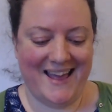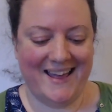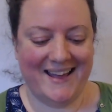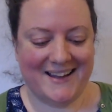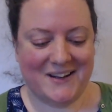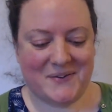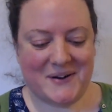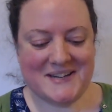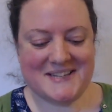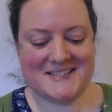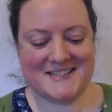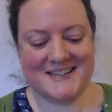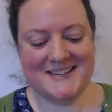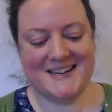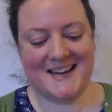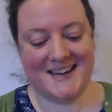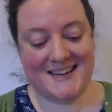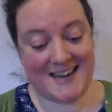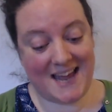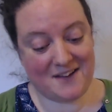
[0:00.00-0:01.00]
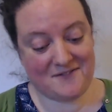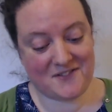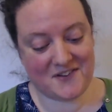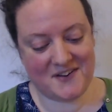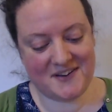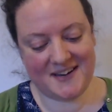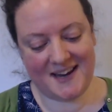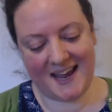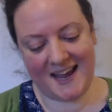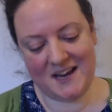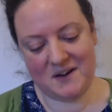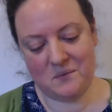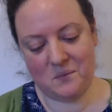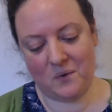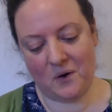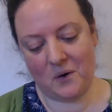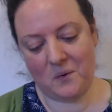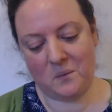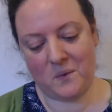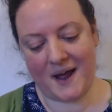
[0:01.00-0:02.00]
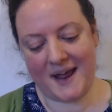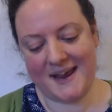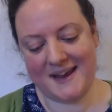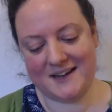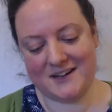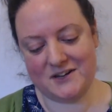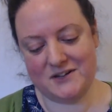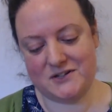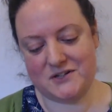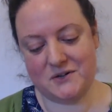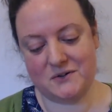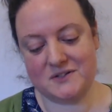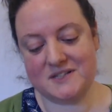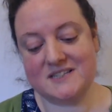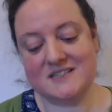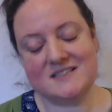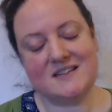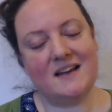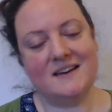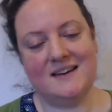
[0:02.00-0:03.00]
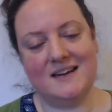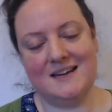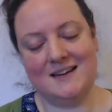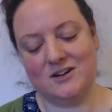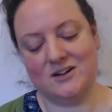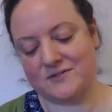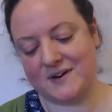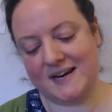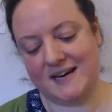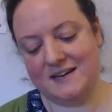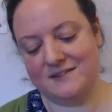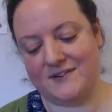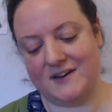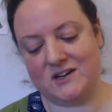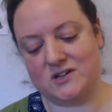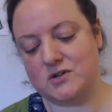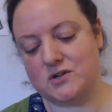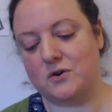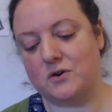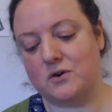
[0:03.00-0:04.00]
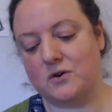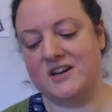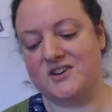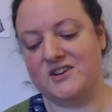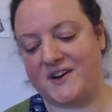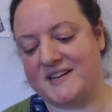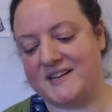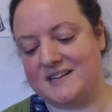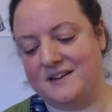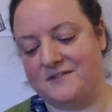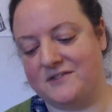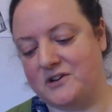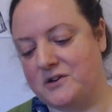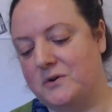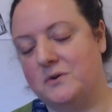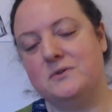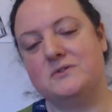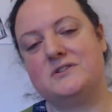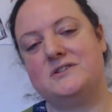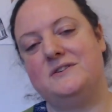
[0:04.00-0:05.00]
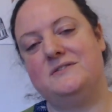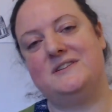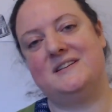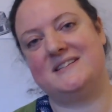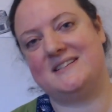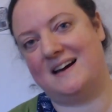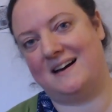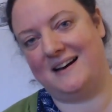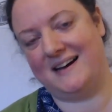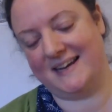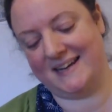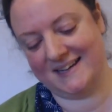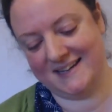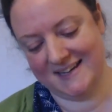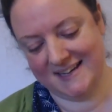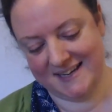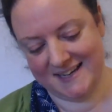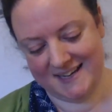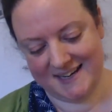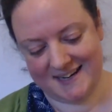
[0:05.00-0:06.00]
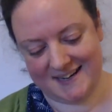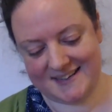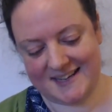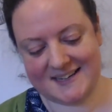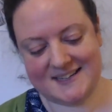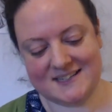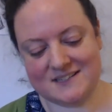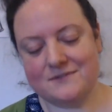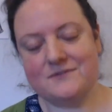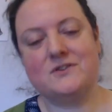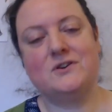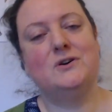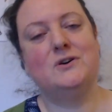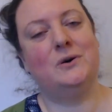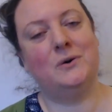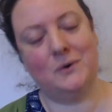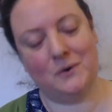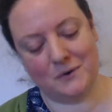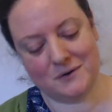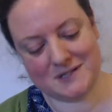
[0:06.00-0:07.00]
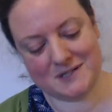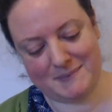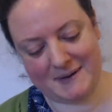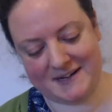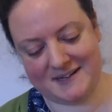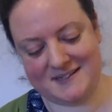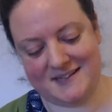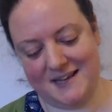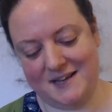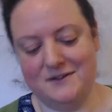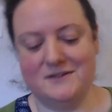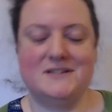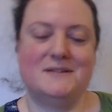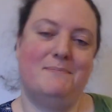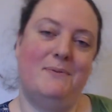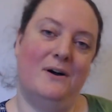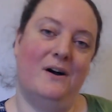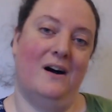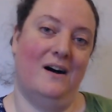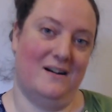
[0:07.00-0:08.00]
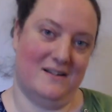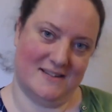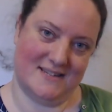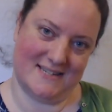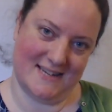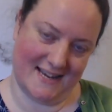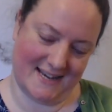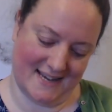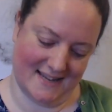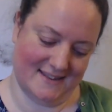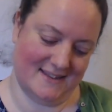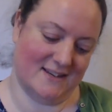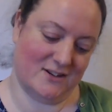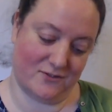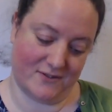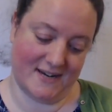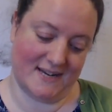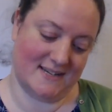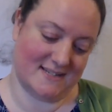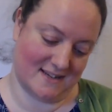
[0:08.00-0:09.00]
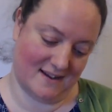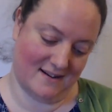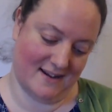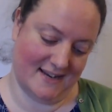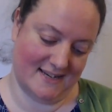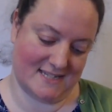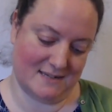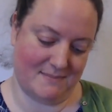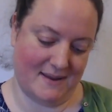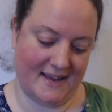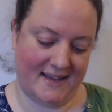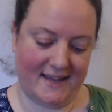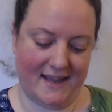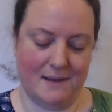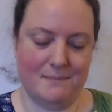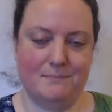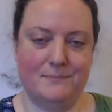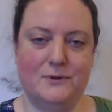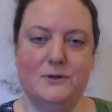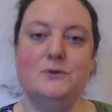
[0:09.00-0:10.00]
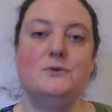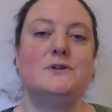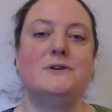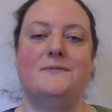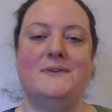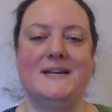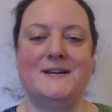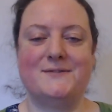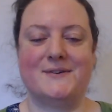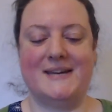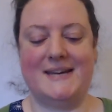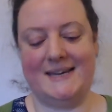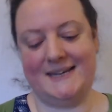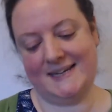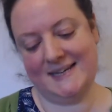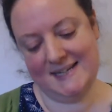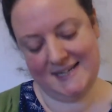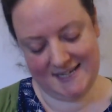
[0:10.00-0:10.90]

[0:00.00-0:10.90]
Question 11. In what way could your stunning green Victorian dress have caused you to die? And that is, of course, because they used to put arsenic in the green dye to make it beautifully green.